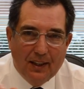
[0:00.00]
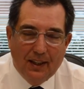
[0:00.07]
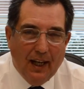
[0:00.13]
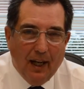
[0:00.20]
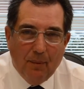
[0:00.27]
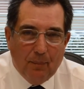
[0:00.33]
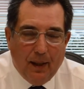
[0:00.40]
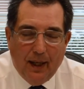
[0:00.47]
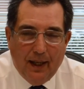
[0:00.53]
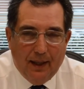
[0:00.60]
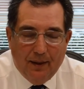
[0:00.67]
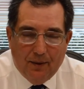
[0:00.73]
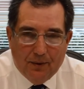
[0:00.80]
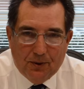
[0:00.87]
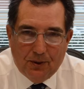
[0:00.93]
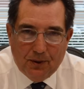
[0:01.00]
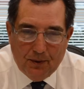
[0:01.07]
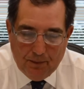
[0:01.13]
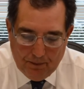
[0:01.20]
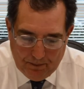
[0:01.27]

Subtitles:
not miles.